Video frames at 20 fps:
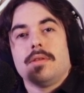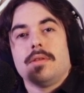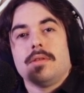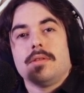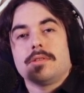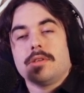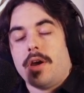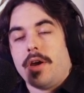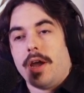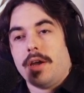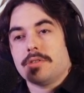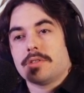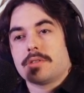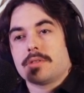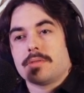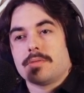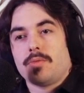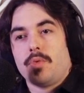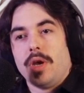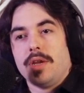Sorry, I
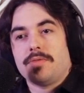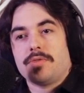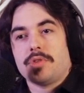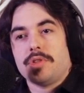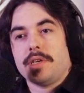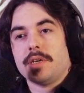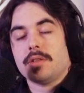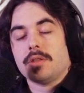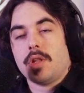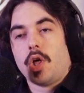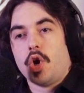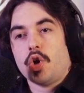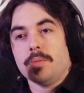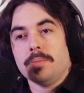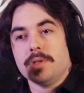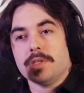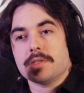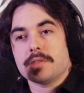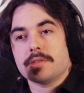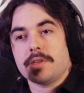was waiting for the
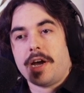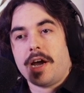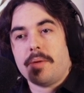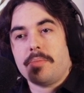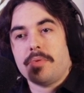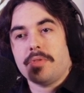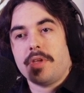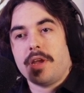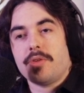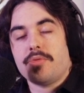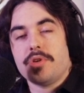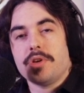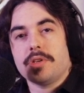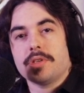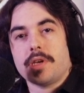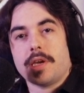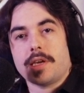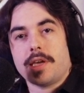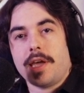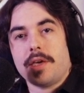alarm to stop, and then I
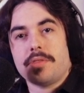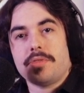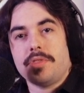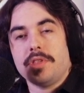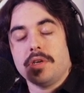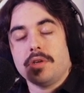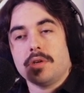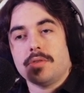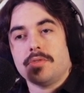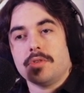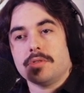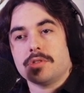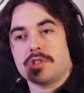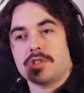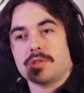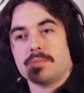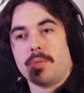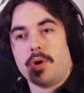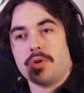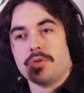realized I can't think of a
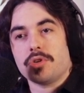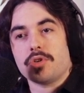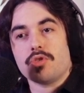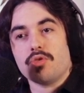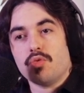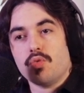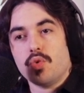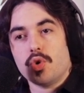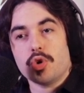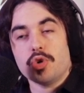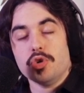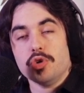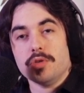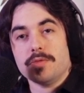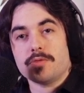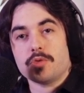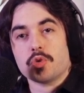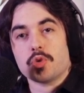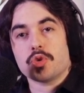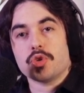smarter word
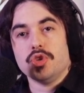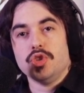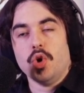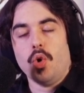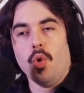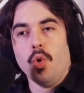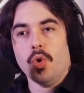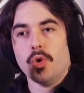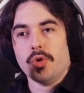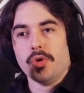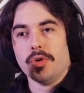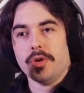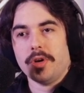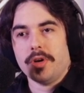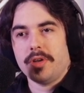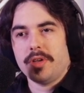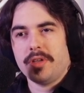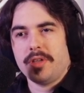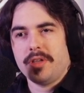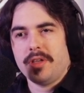for door.
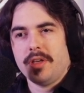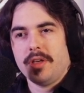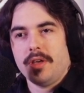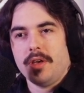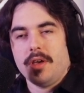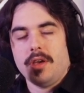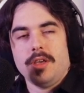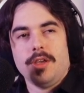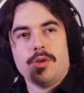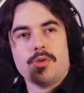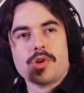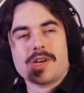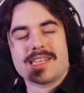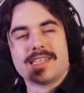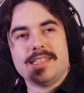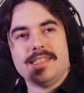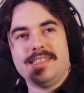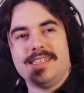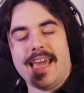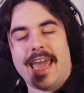You're a
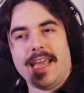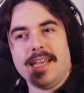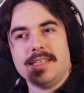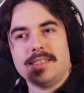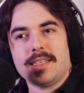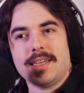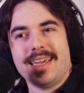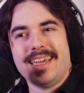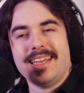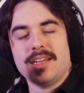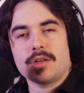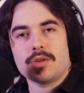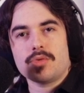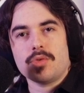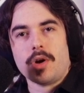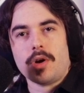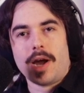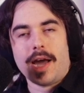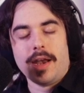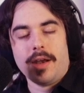gate
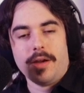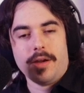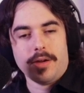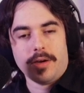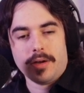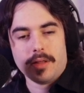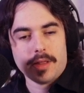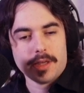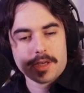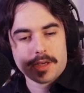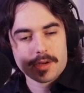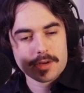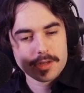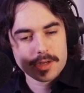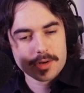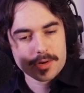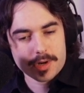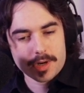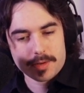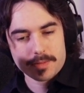hero. I don't know, like
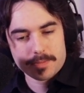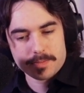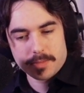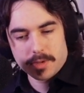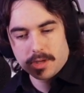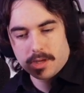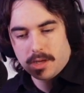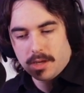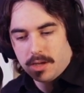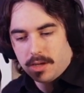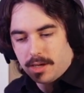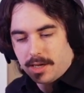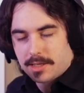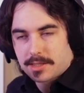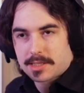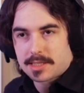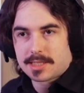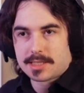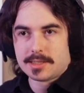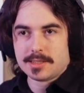you're a
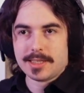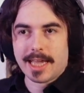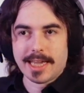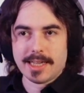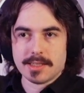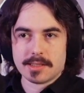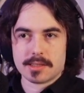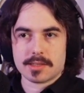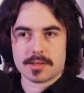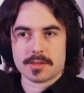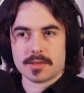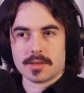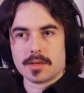estate